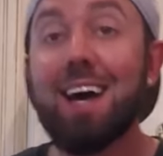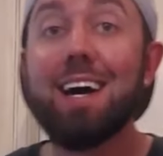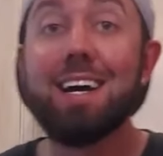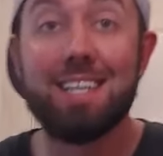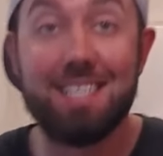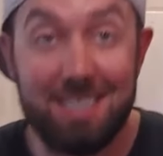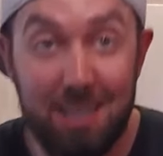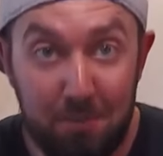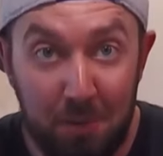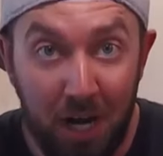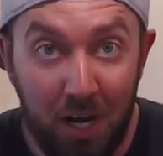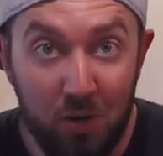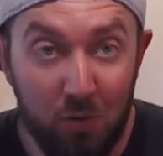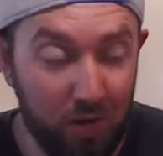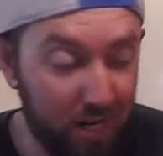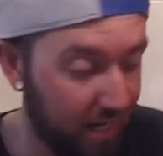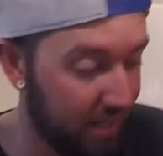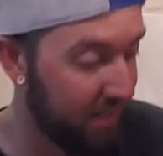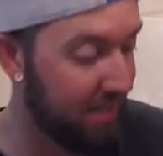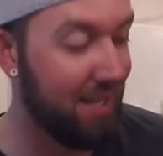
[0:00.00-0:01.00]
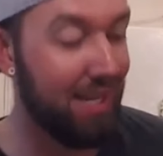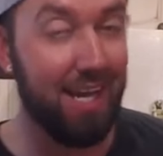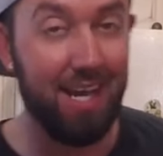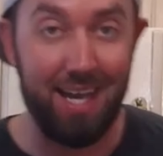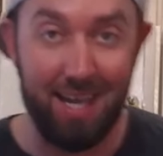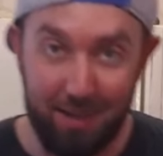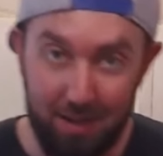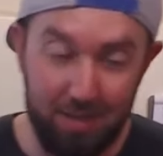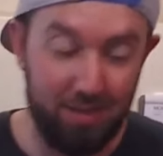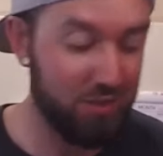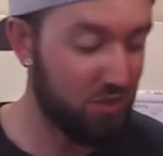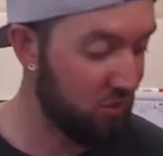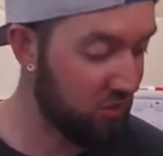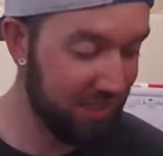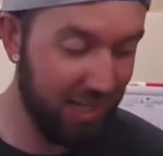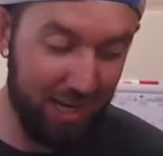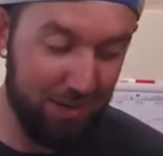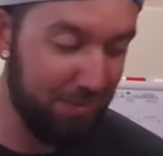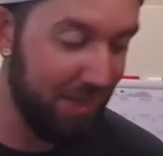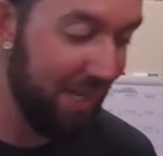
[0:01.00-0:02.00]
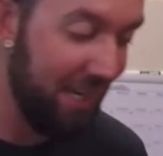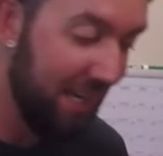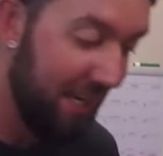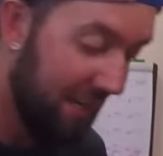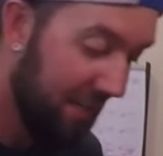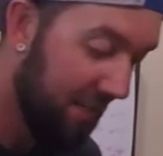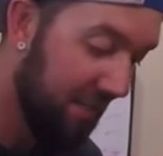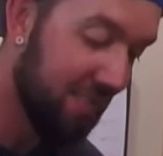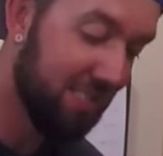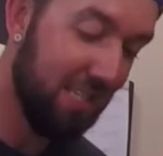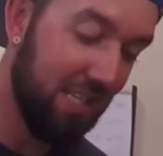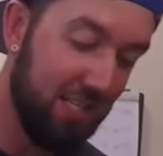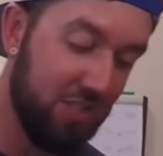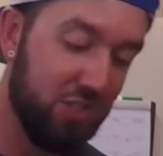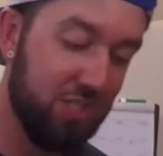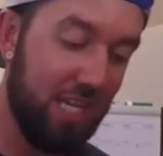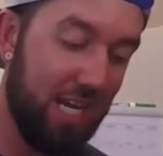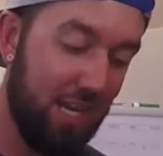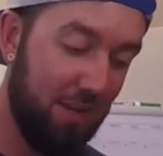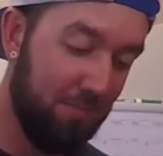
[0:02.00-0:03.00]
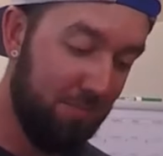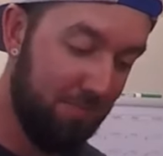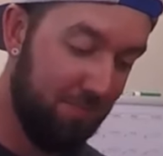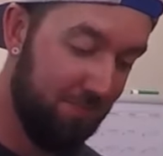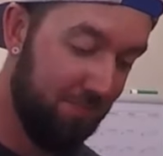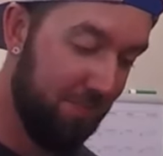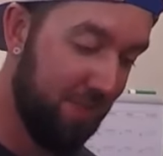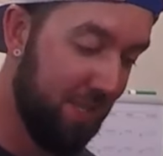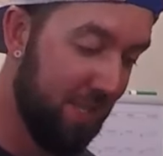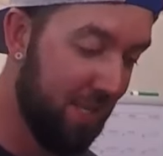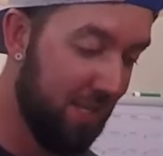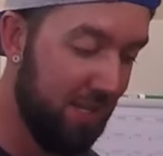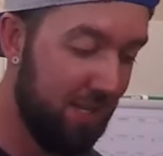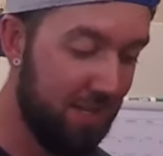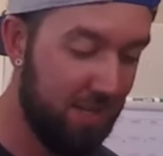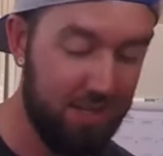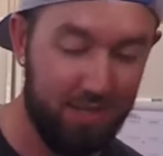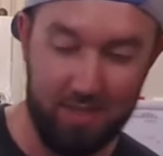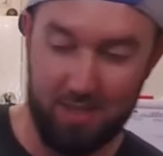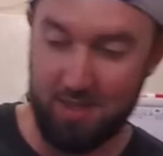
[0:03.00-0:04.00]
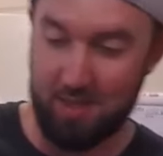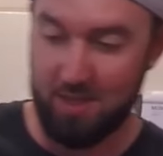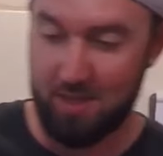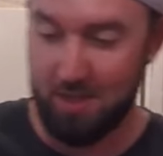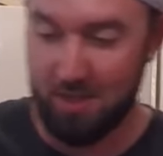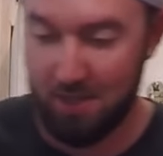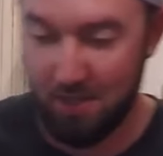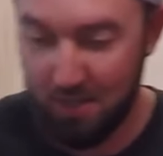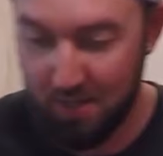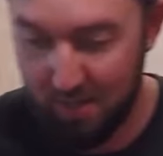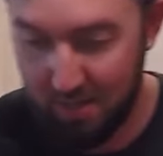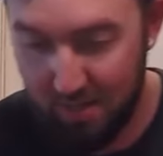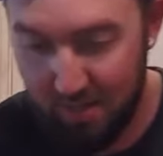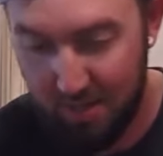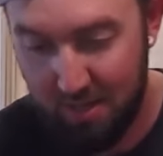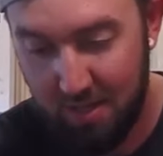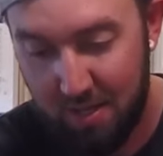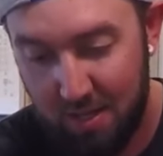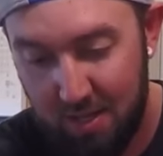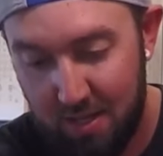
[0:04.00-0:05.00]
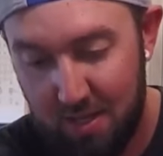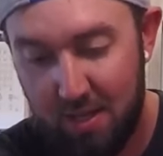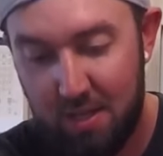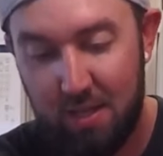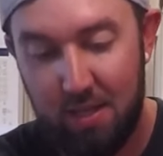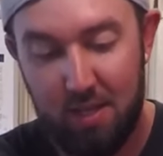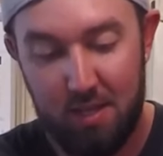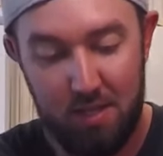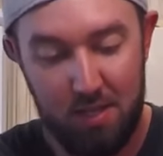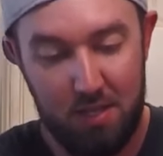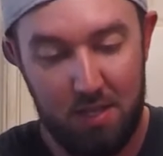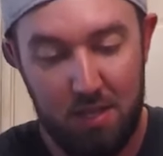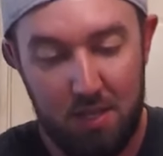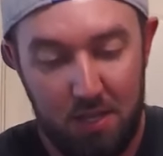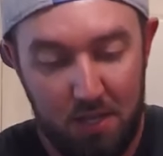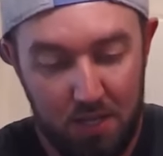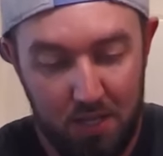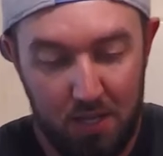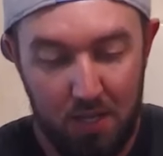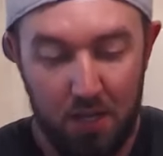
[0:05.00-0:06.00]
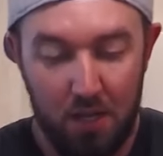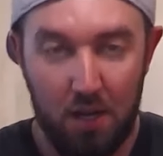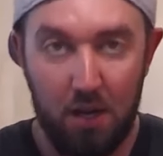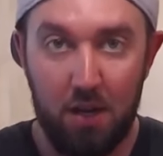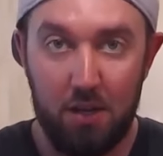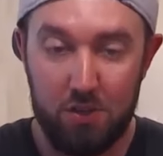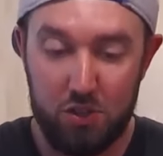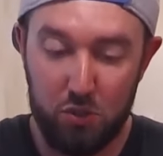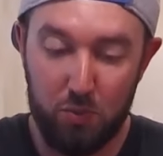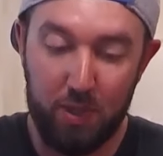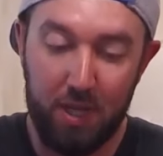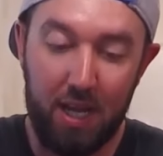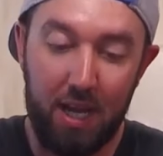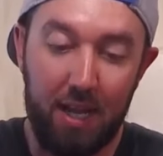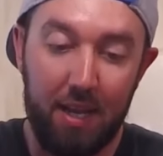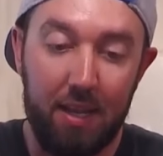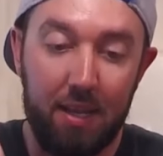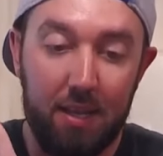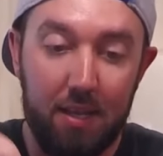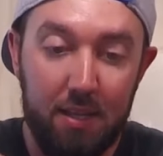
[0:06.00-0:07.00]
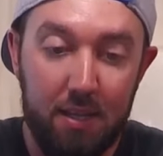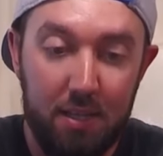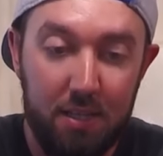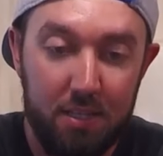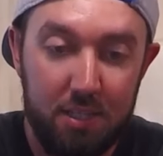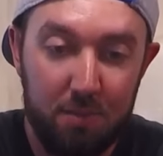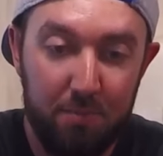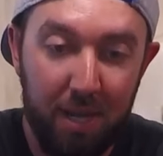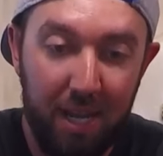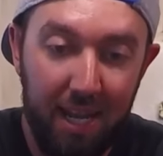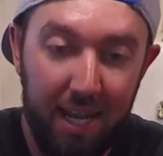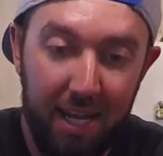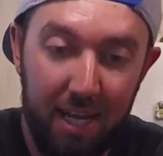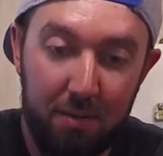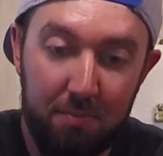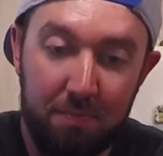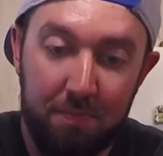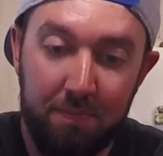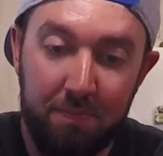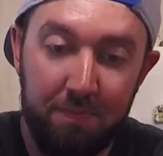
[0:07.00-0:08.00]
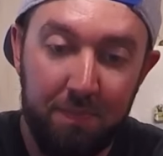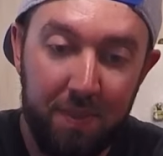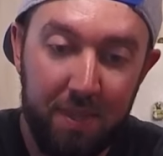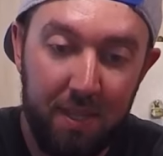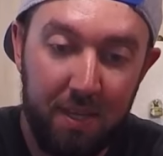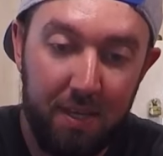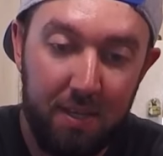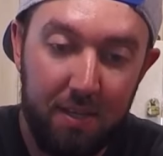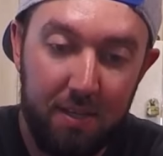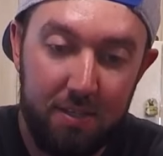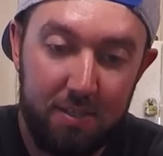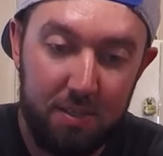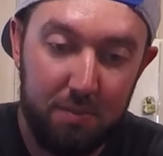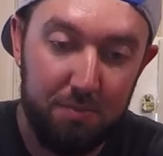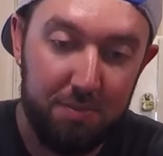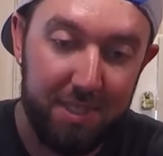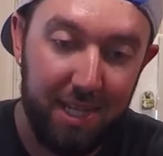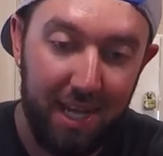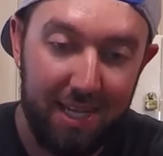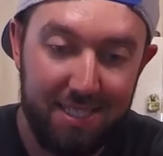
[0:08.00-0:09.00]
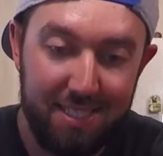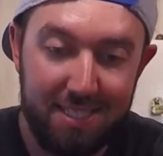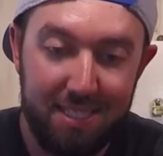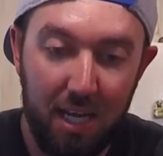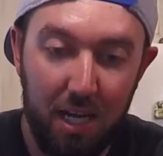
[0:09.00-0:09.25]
Because I'm hungry. It's time to eat. It's lunchtime. All right, so we got some ham, some diced